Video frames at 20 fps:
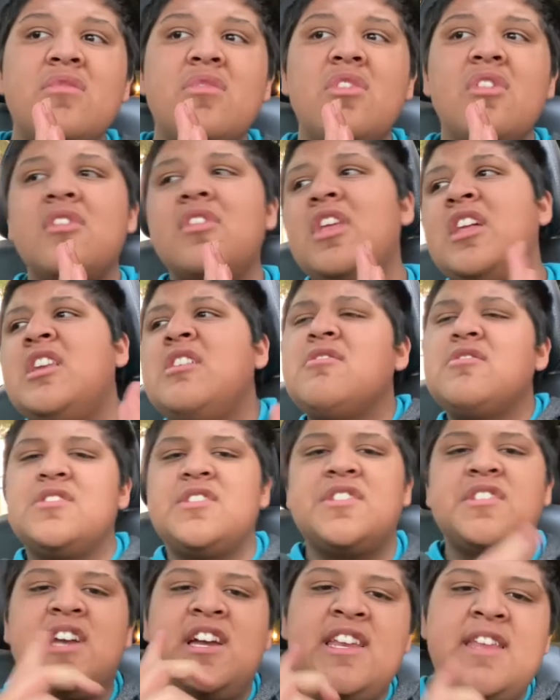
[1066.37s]
Then there was
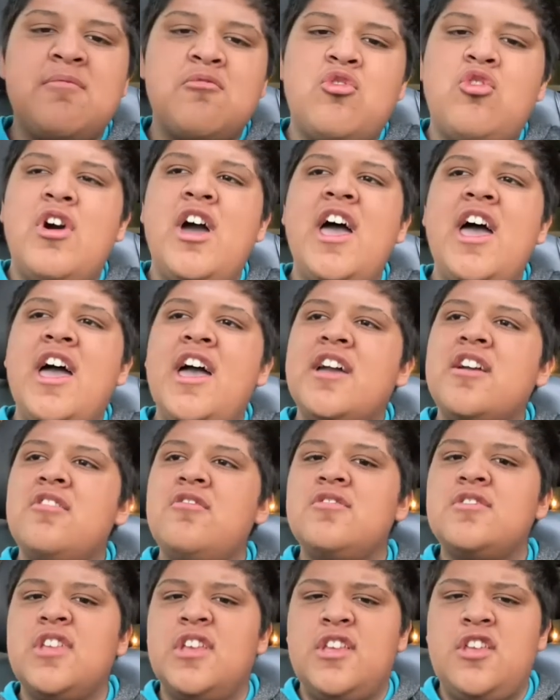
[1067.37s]
this guy named Quag who
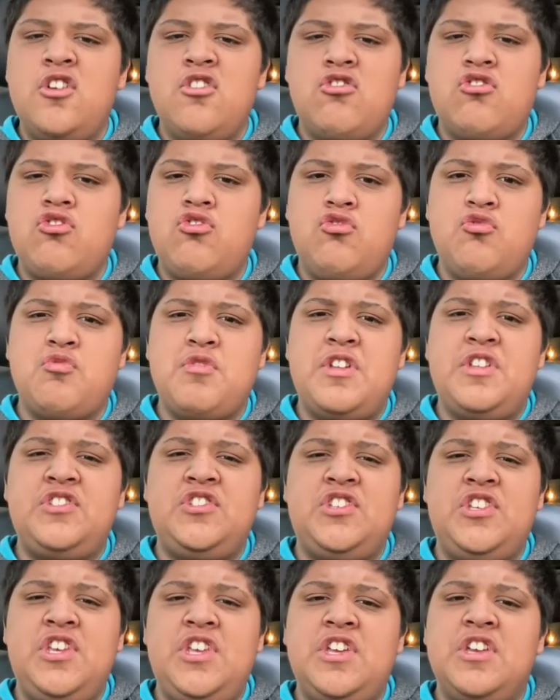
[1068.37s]
was like, "You're
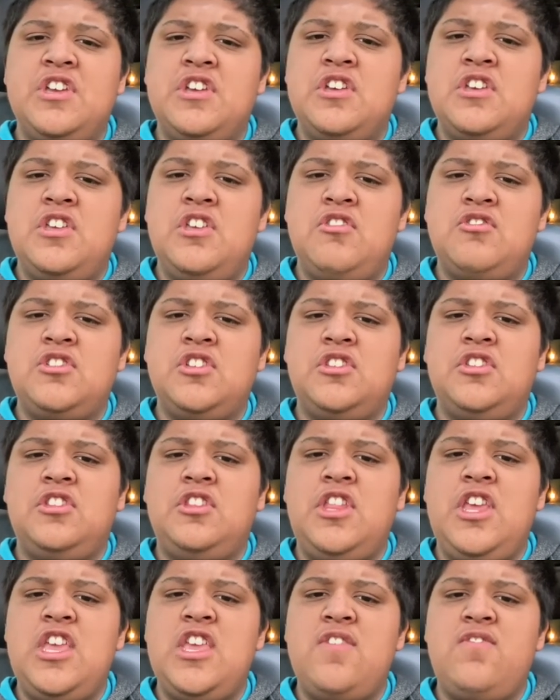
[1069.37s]
cringy. You should
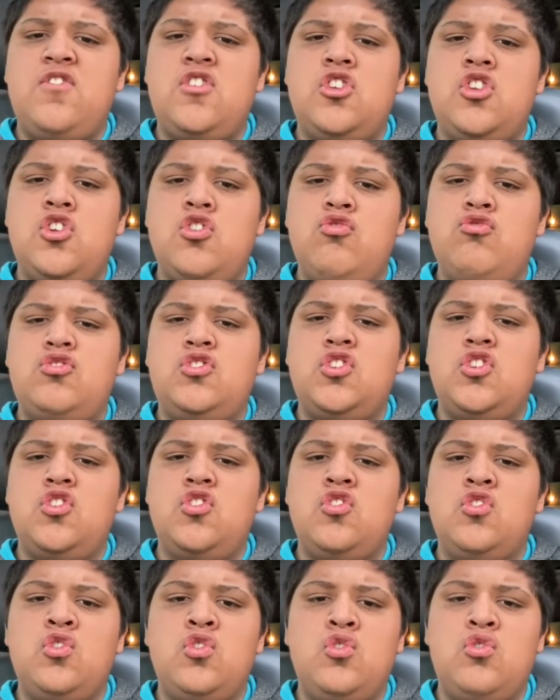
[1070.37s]
leave
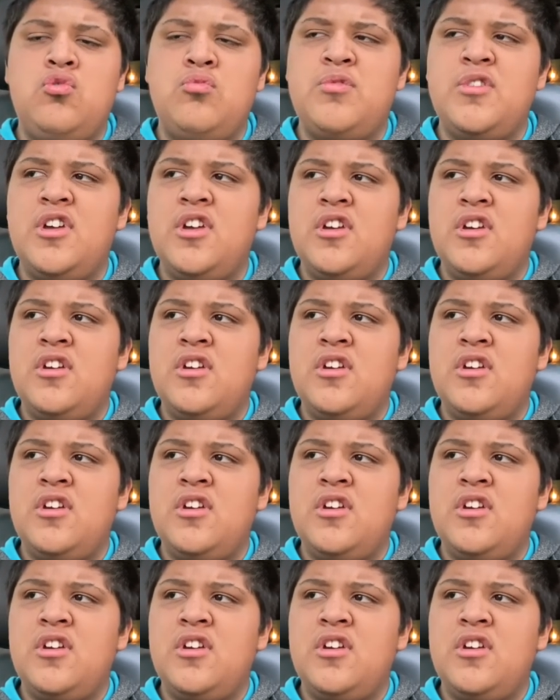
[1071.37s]
YouTube.